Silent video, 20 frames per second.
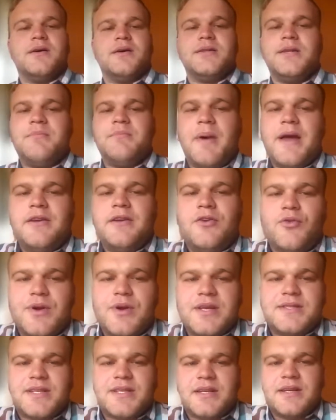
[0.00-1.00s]
The main
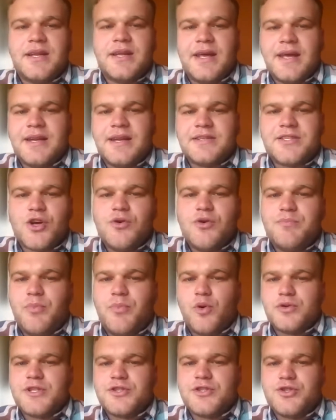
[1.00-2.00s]
reason it is so
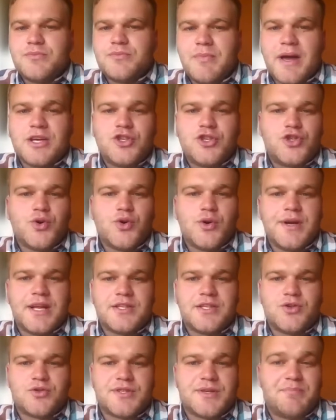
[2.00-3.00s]
important to make sure
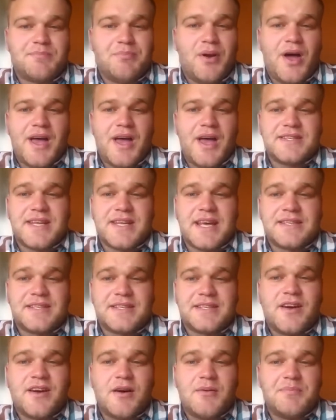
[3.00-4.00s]
that your suppliers and
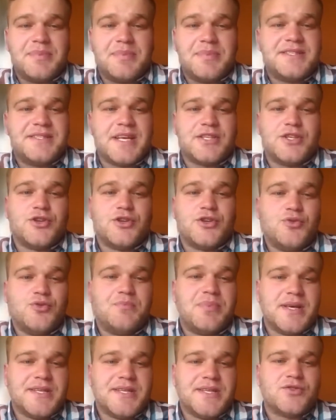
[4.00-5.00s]
the companies that you do
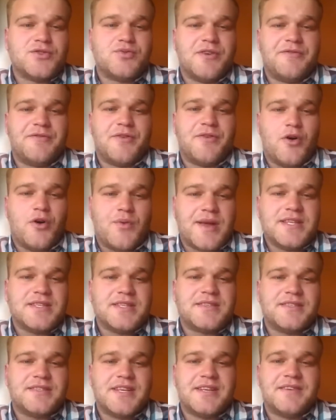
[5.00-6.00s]
business with are
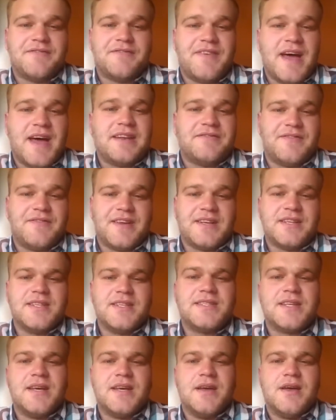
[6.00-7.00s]
registered VAT
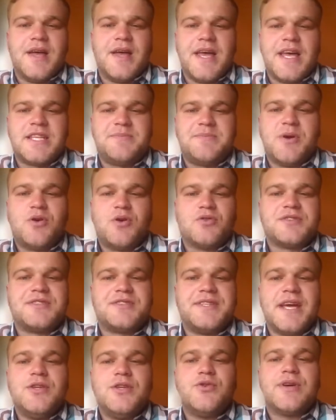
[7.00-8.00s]
vendors is because
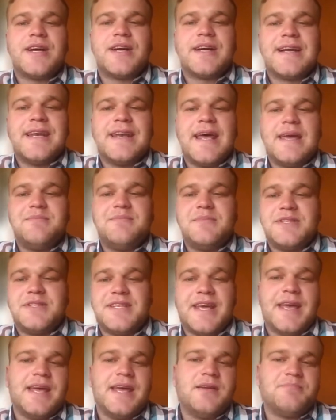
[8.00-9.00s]
then you can claim
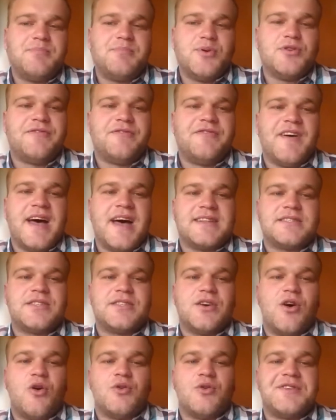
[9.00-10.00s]
the input VAT
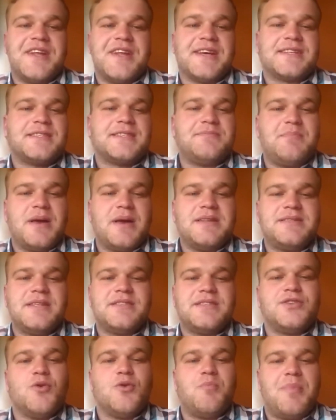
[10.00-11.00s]
on the
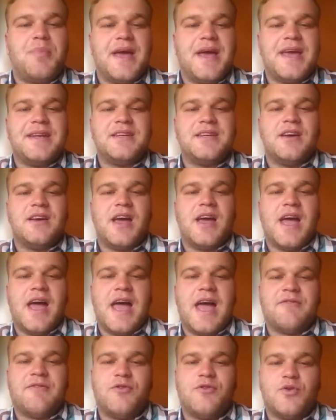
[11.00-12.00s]
expenses you paid
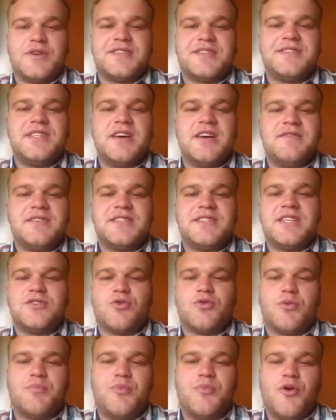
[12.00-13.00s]
for the
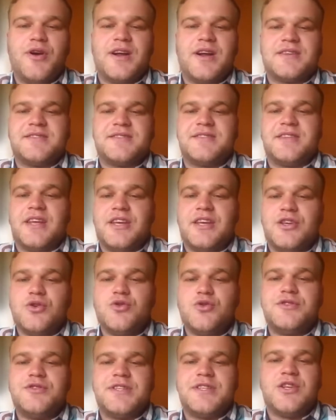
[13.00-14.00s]
services or products
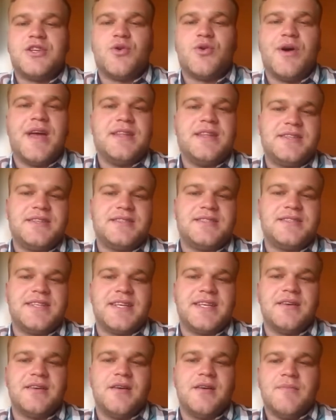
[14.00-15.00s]
used in your entity.